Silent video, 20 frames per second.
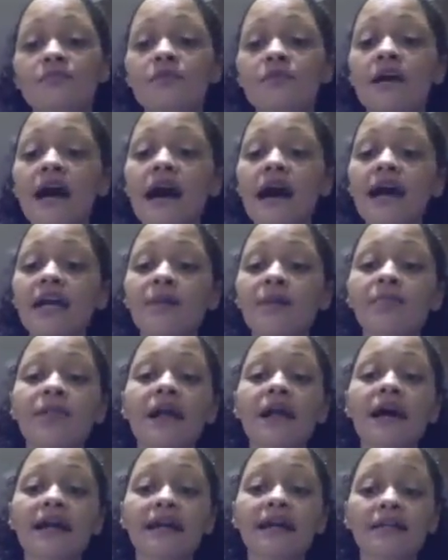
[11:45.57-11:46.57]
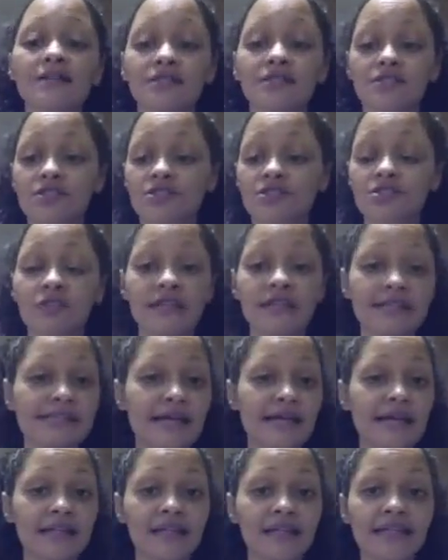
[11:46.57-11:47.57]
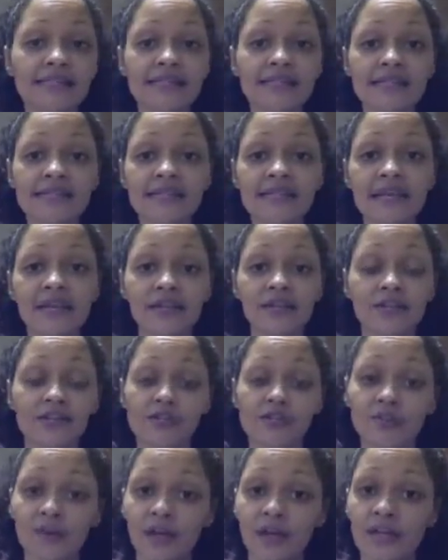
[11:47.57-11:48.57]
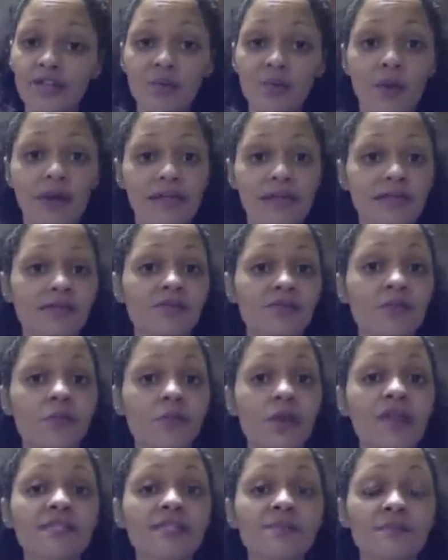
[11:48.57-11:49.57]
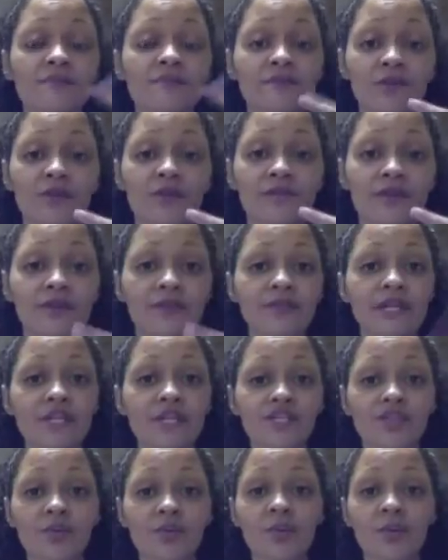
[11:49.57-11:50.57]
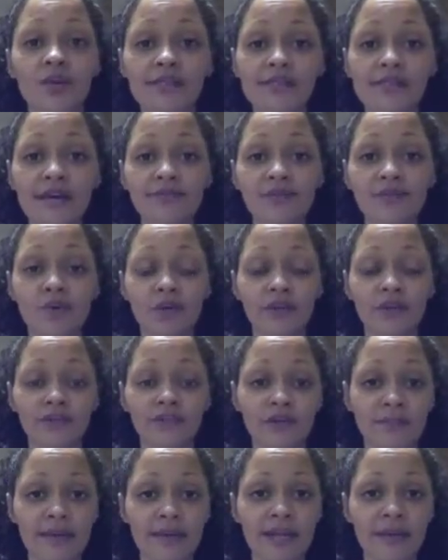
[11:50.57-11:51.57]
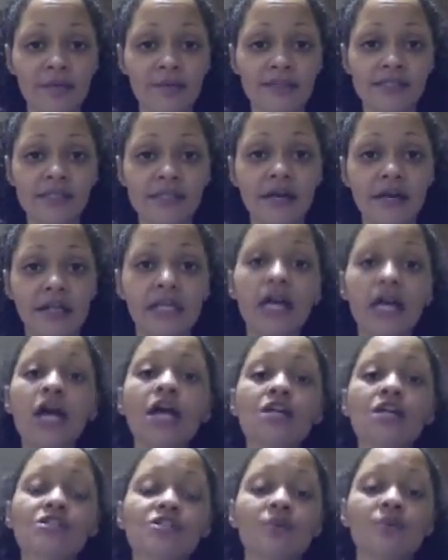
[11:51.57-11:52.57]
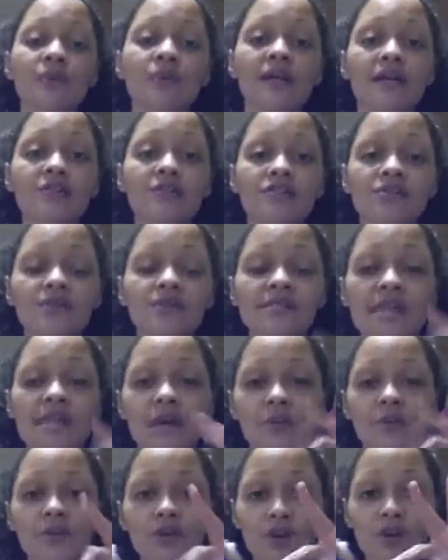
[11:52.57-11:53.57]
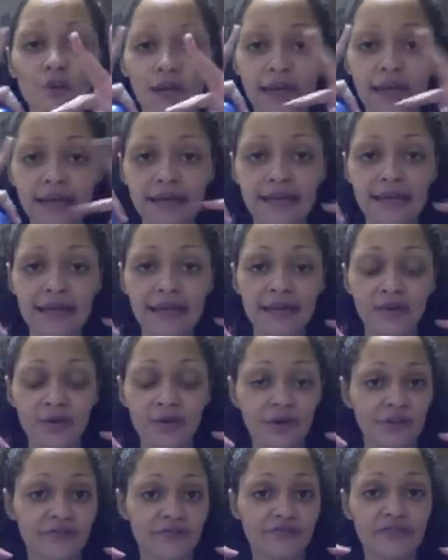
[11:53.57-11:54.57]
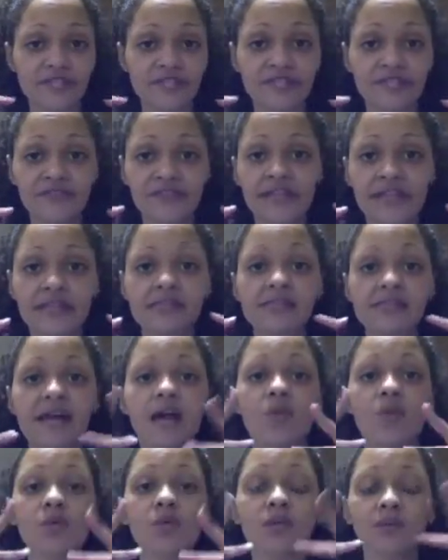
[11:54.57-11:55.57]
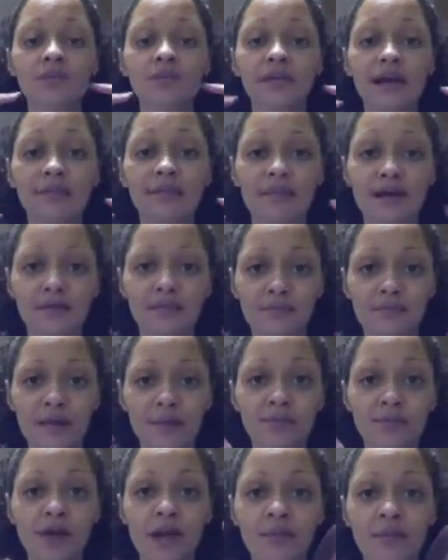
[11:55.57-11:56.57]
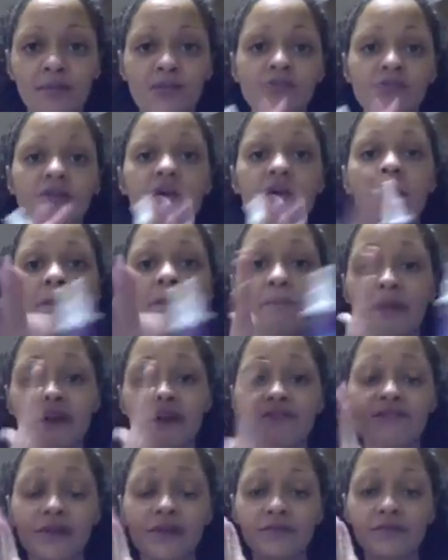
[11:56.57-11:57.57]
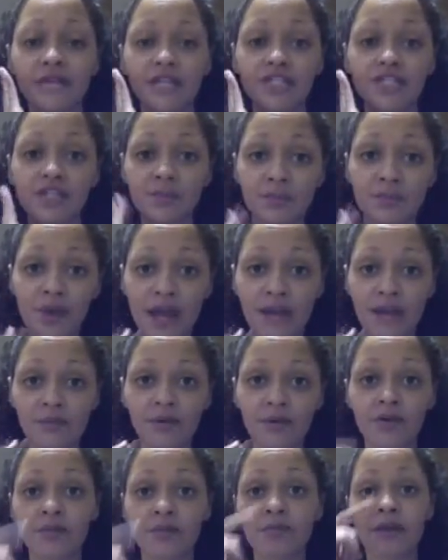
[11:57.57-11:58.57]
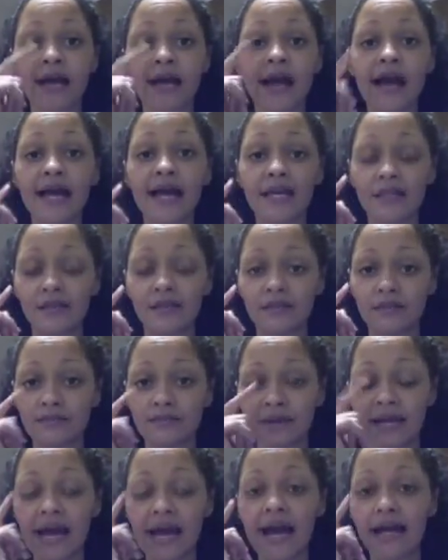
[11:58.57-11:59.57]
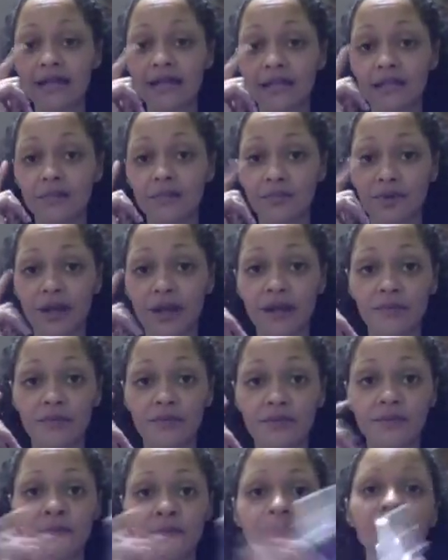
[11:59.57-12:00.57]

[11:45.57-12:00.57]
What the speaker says: I apply it exactly as they say it. You spray it twice, once before foundation, once after all of your makeup is done. So what I do is I will go ahead and on a fresh face, I will apply my primers, my foundation primer, my eyelid primer,